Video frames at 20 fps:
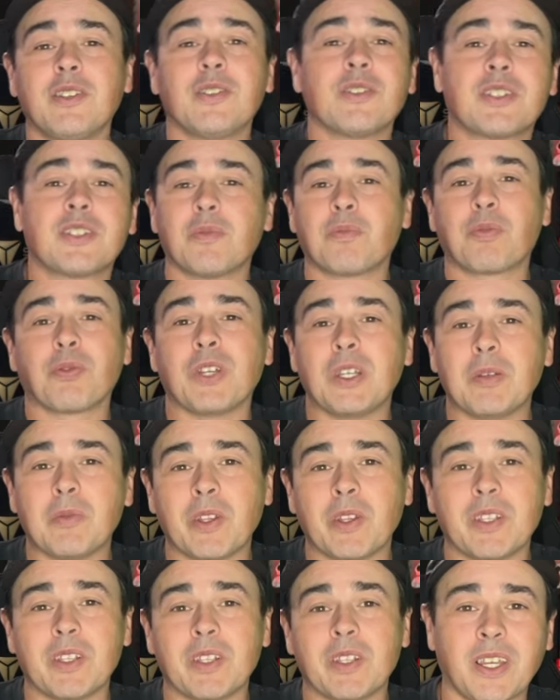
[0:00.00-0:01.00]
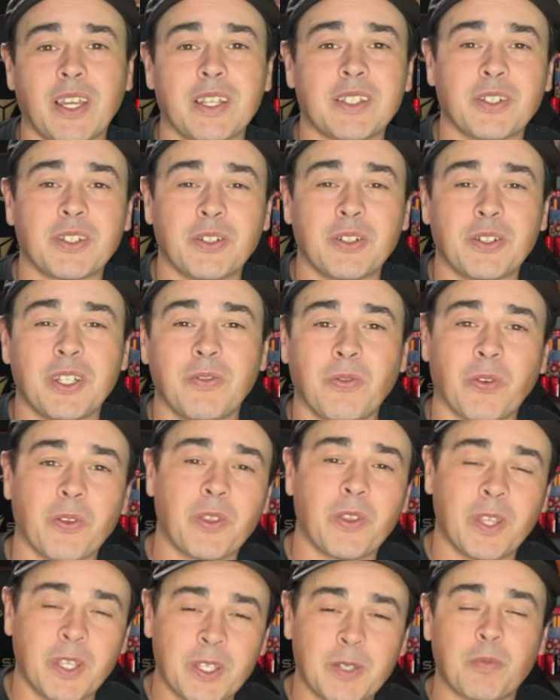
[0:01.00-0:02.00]
Supreme on this guy's hoodie for
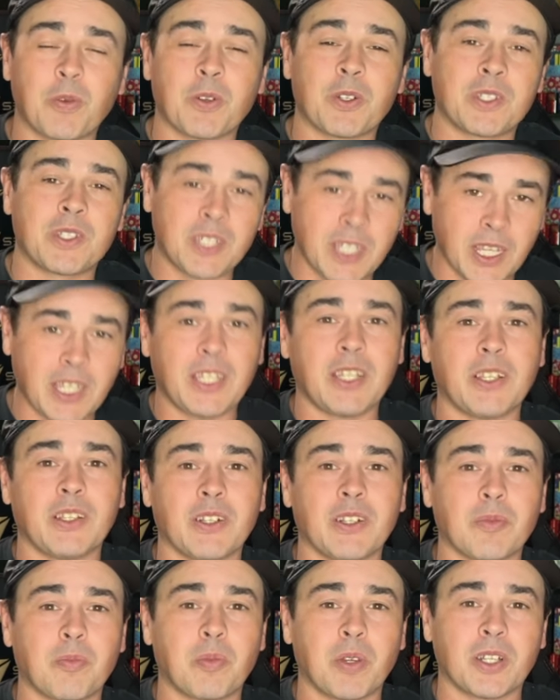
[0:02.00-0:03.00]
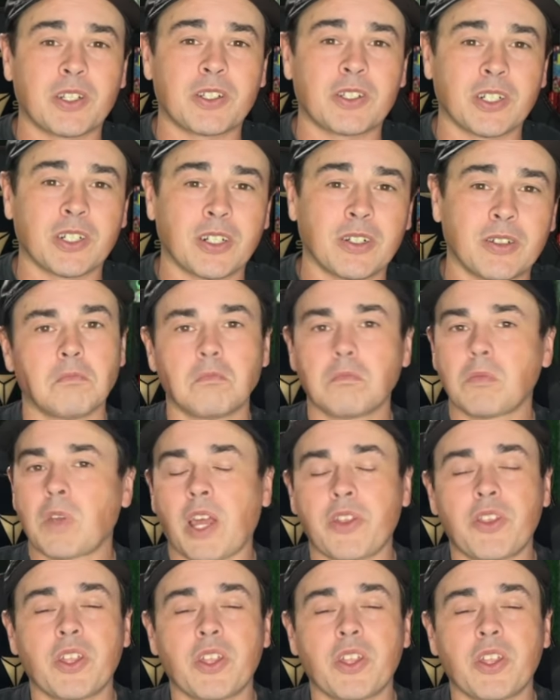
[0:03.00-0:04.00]
this particular picture.
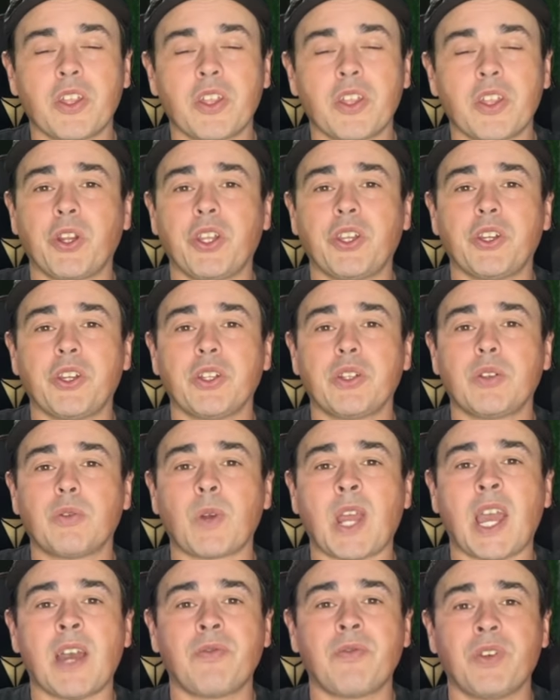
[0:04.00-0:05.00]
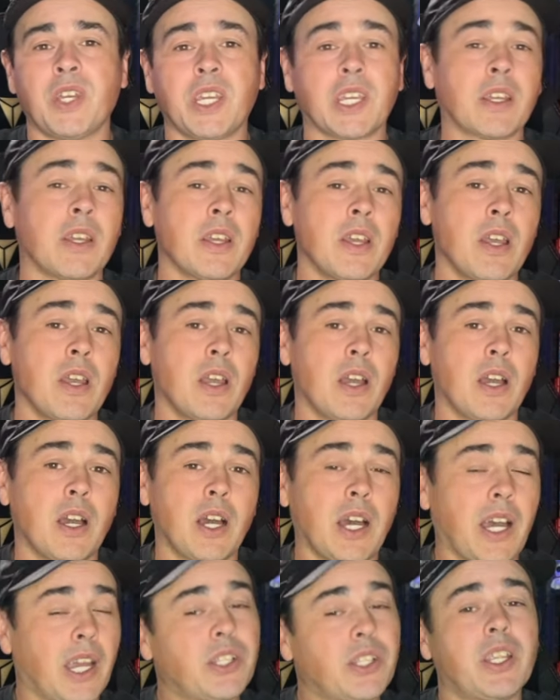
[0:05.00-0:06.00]
I think it's a pretty good graphic.
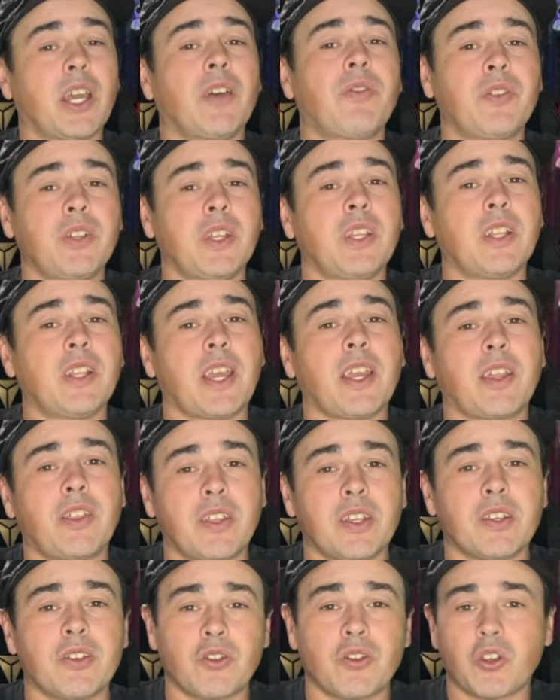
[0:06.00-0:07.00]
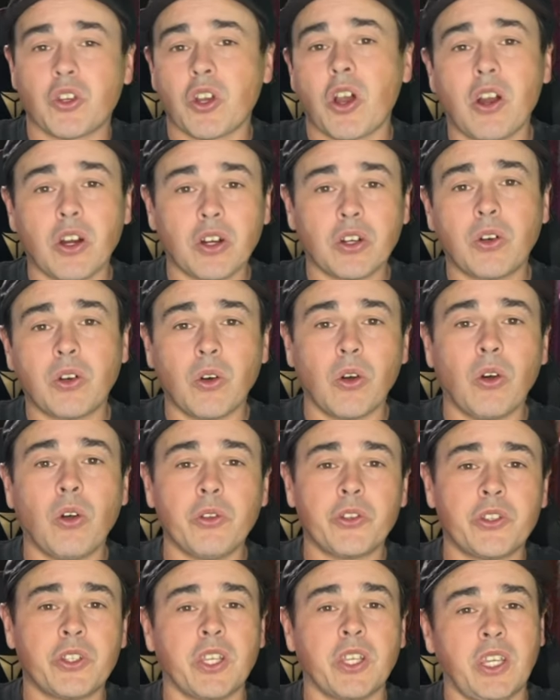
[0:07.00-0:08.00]
Uh, I definitely like this
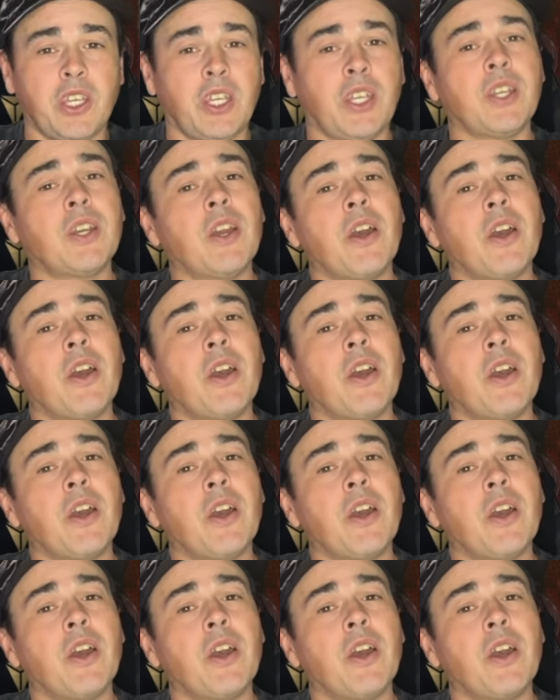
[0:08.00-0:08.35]
charcoal tee.